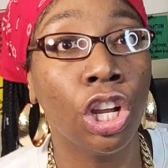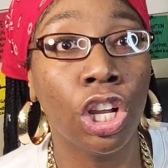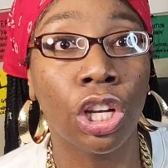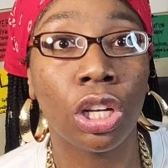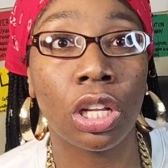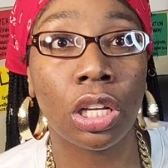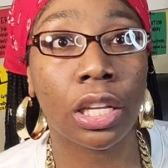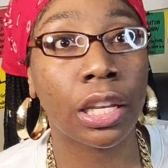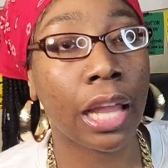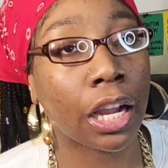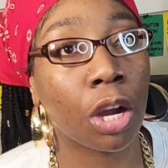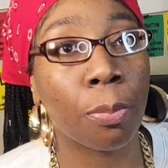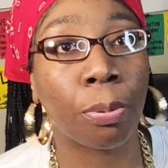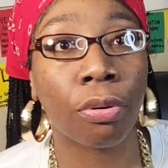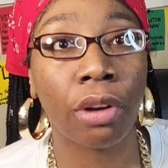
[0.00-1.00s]
looking like
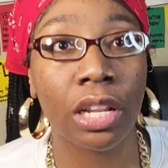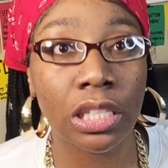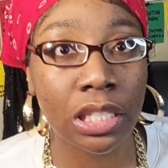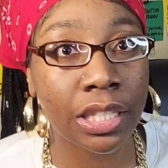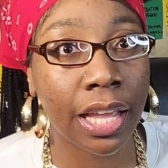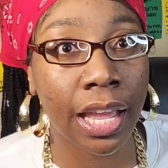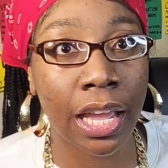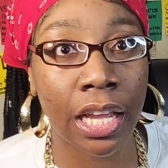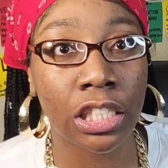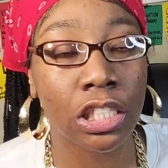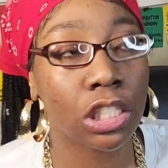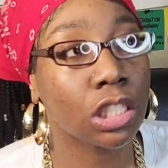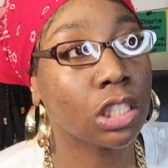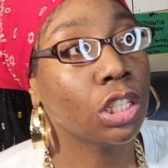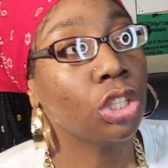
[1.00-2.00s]
a princess,
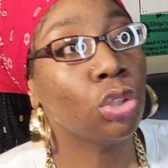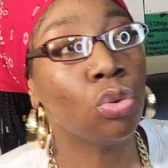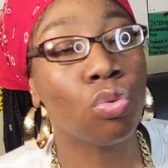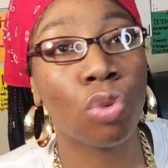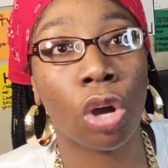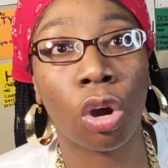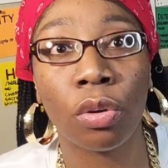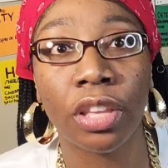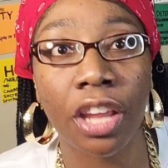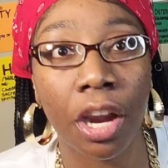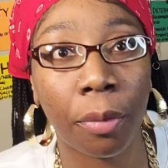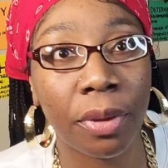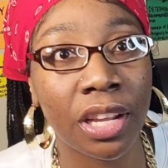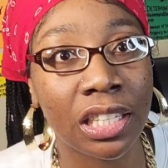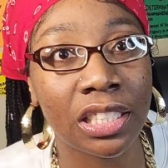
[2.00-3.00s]
you know,
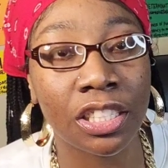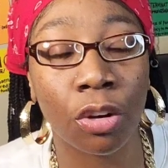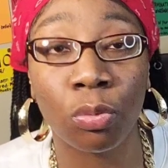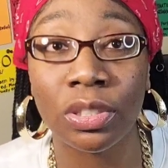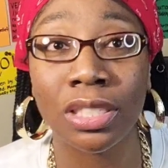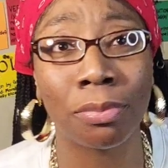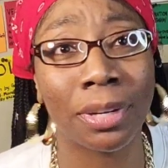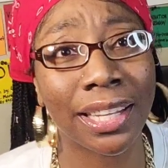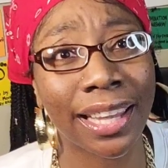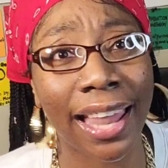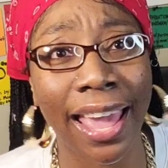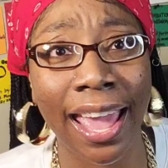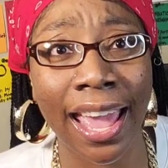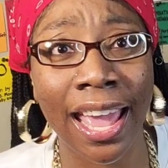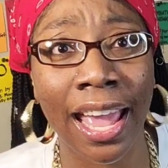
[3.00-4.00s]
carry herself with some
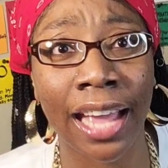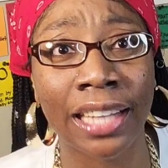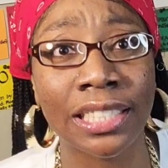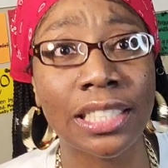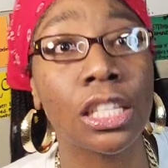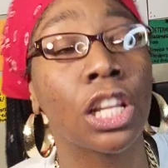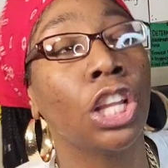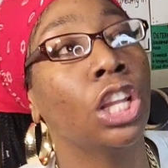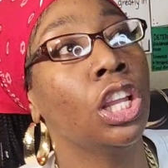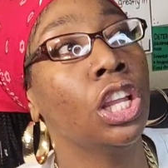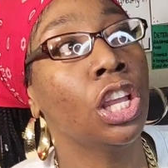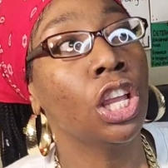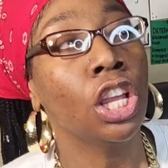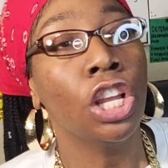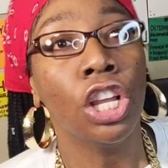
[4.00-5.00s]
class,
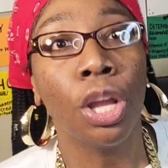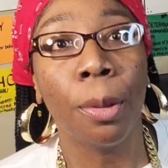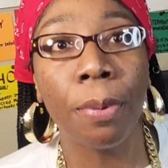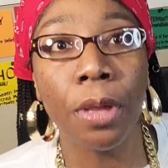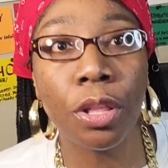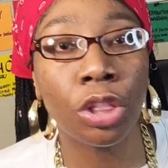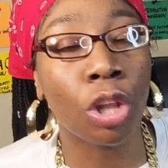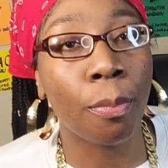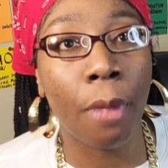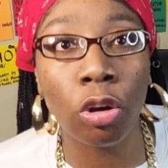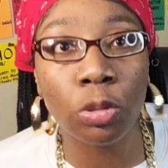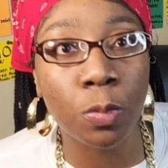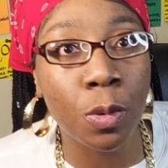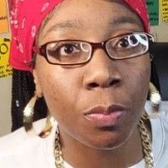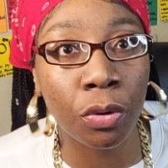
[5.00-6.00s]
the
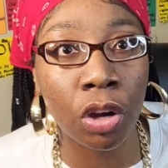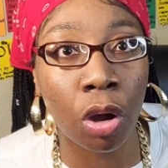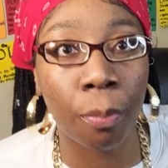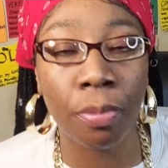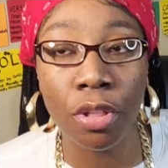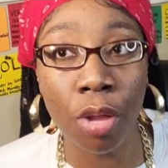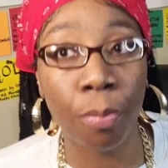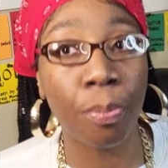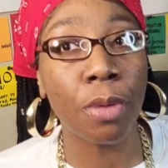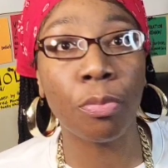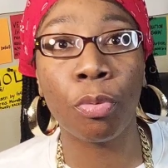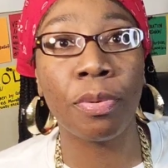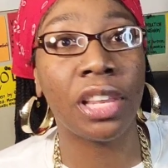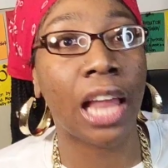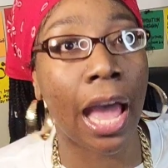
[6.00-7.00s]
most people going to people
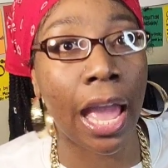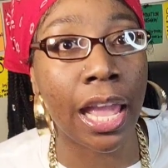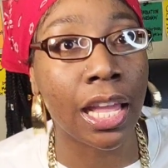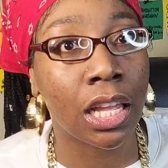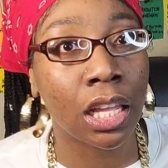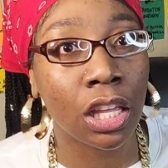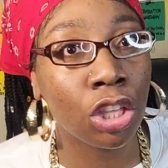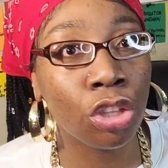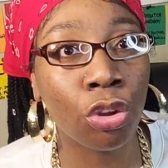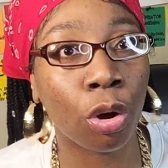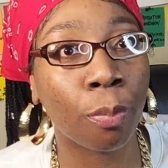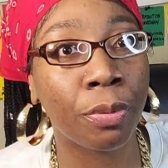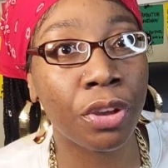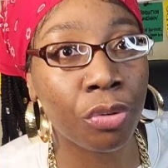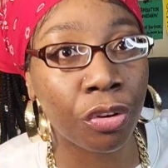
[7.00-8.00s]
be like, you're
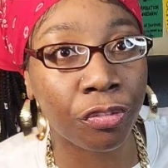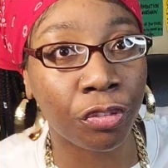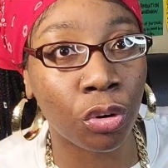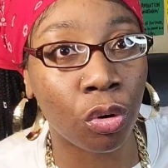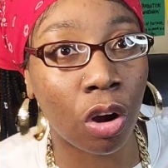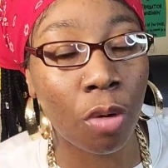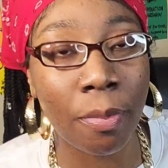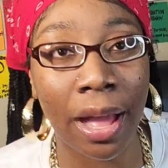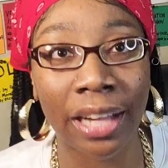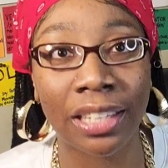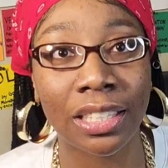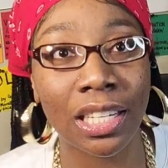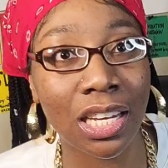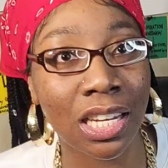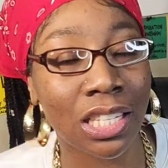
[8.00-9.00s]
beautiful. Oh my
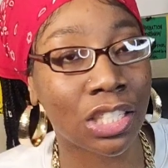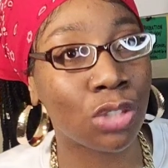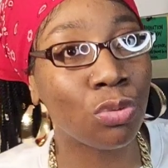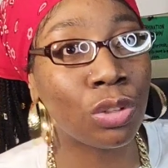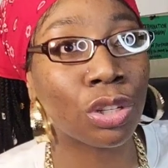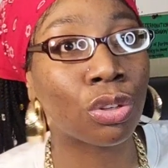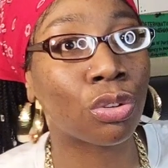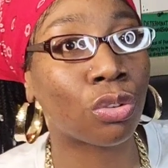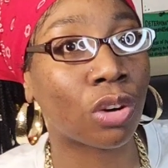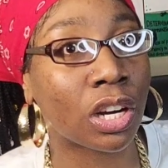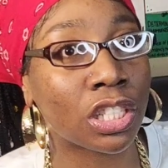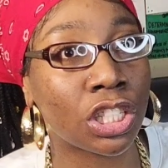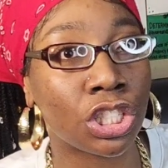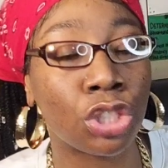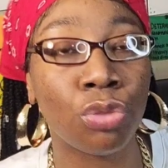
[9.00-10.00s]
goodness, you look
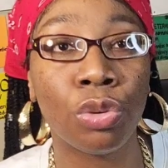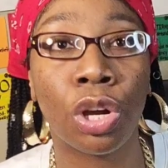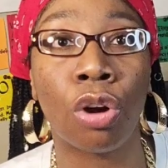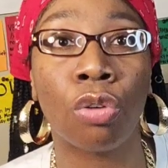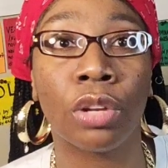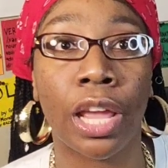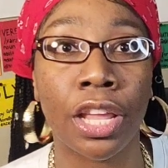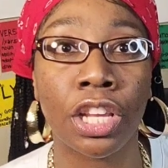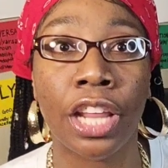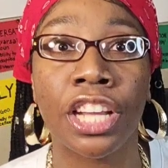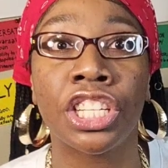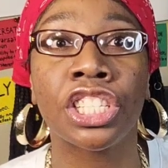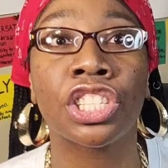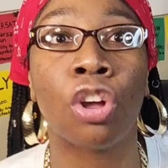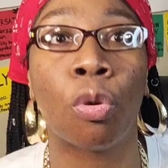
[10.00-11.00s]
gorgeous. You know, they they
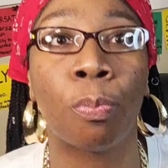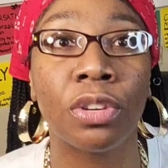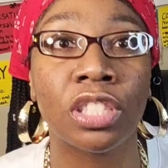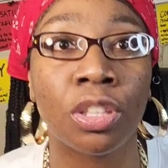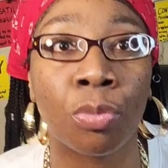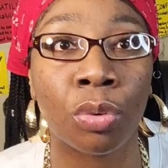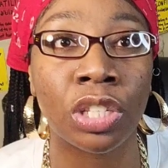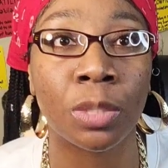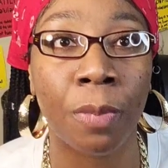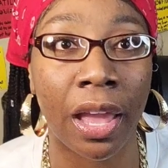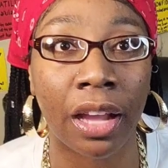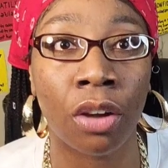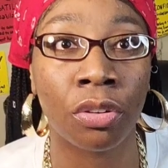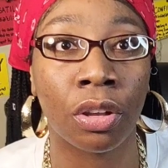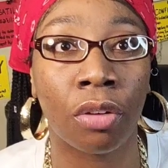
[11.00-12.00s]
just gonna put some
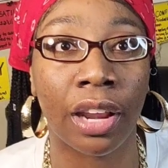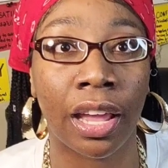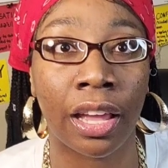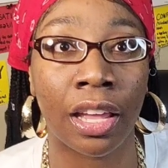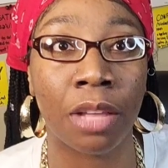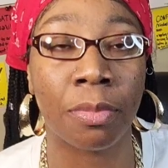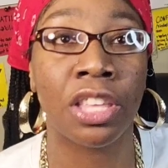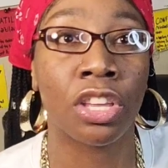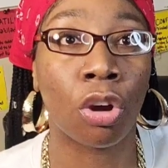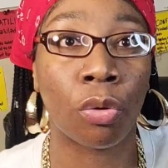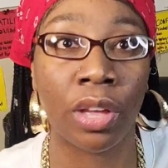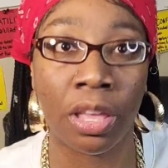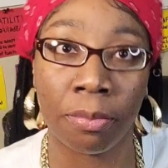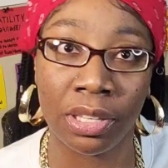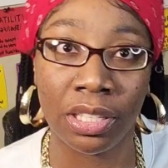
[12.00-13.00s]
respect on your name and your
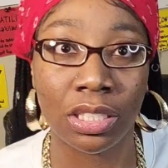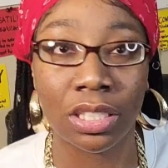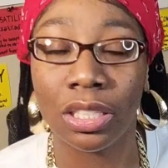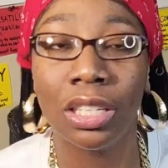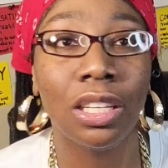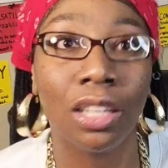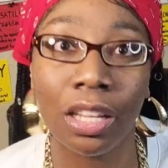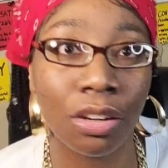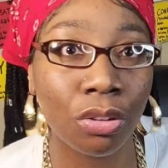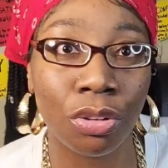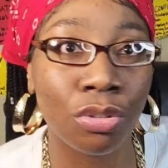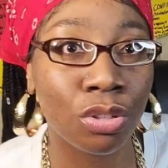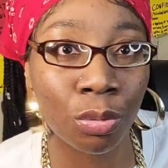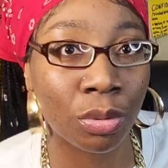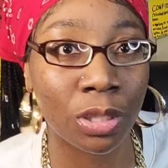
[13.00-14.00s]
image. They gonna give
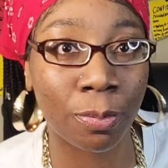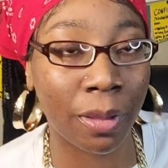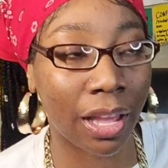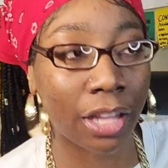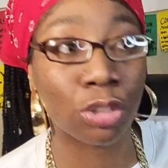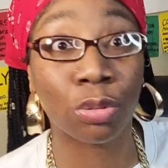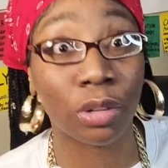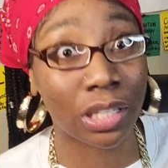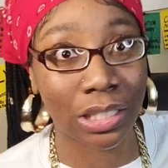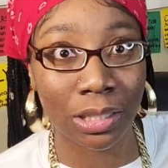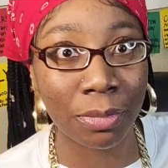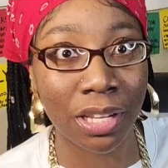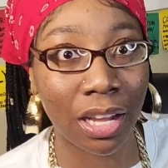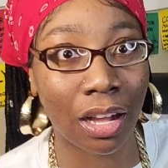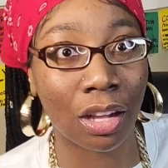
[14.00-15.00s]
you some respect. Trust
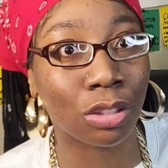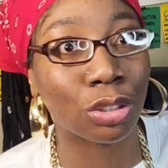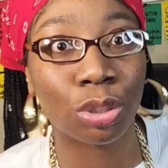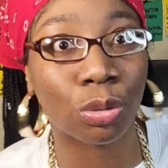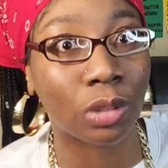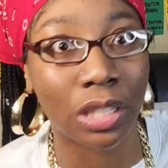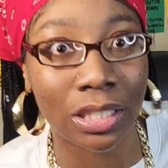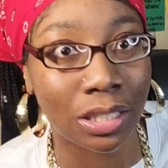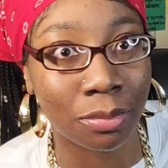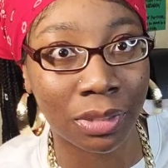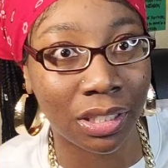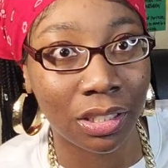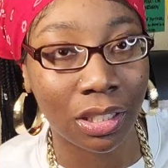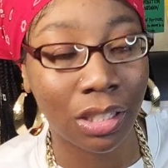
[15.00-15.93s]
me, y'all. Trust me.